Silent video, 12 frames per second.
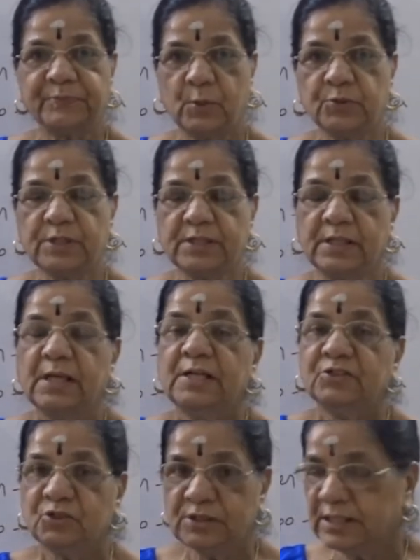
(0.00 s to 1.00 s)
Okay,
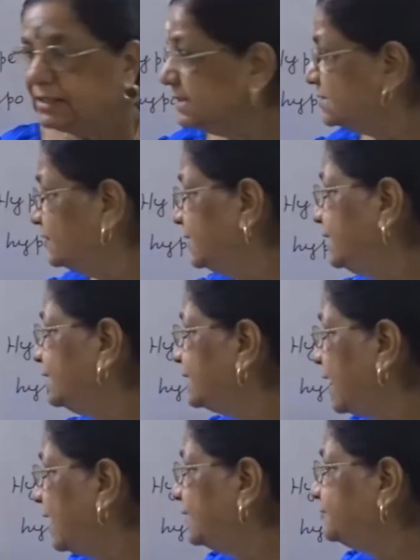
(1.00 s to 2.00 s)
so that is why
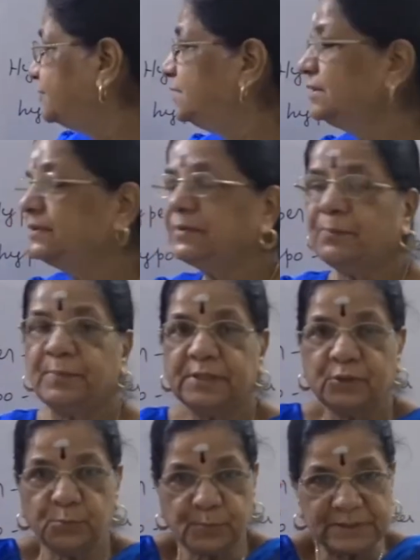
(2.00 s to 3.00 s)
after
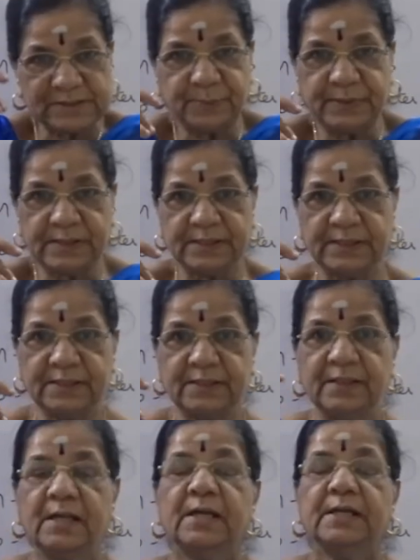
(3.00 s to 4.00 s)
menopause
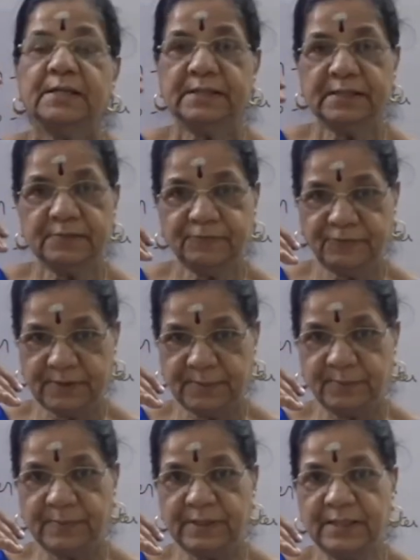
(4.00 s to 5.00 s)
period in
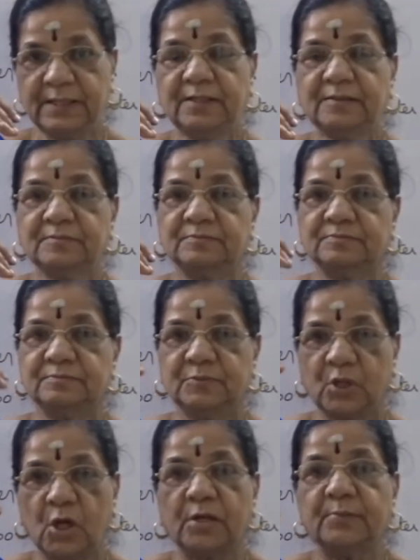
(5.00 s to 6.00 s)
female,
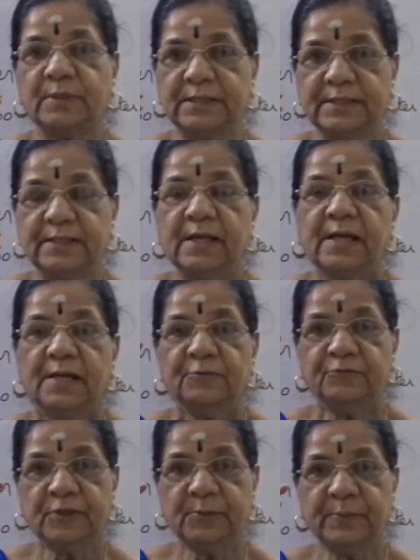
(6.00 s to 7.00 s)
normally
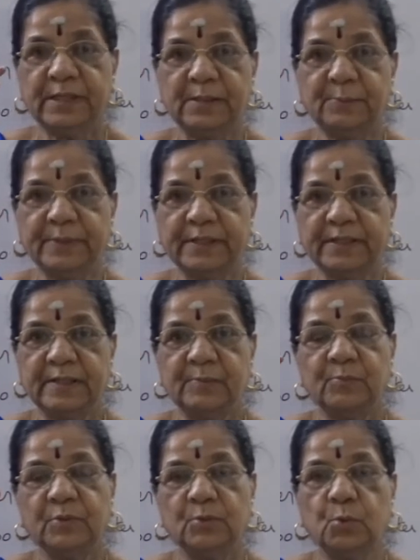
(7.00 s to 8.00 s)
female become
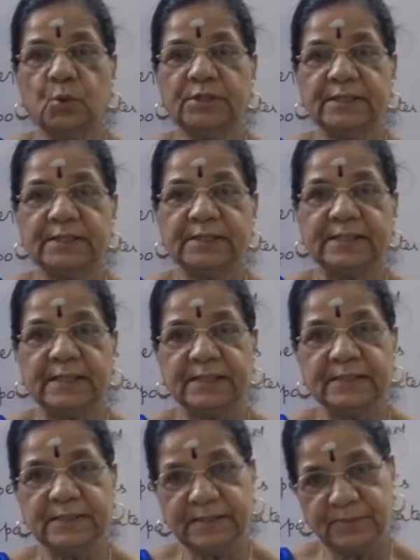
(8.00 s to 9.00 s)
older
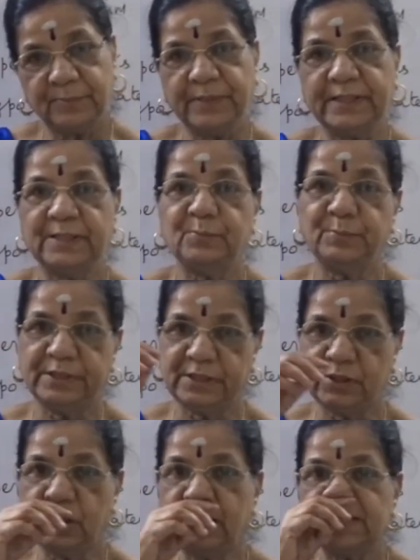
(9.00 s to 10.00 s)
than the male
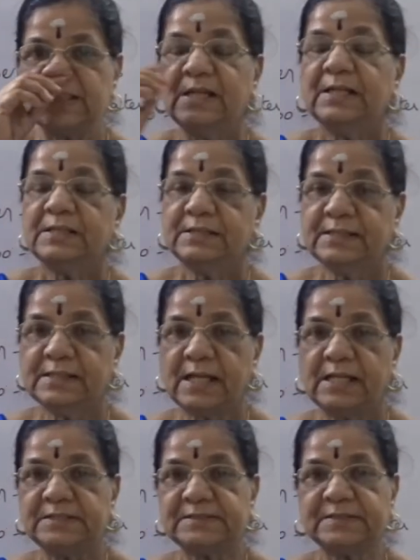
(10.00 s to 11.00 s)
because the
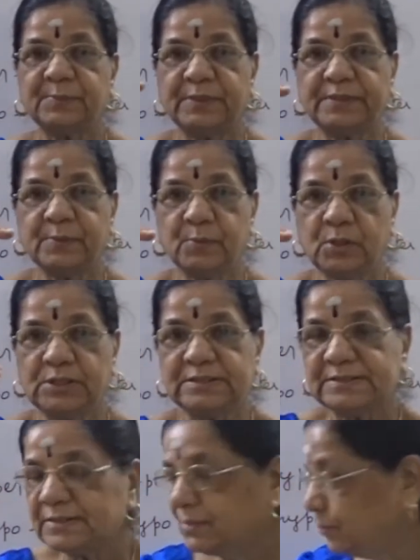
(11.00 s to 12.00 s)
calcium
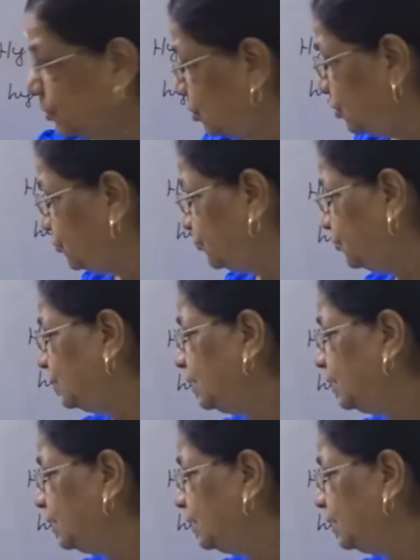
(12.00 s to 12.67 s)
metabolism of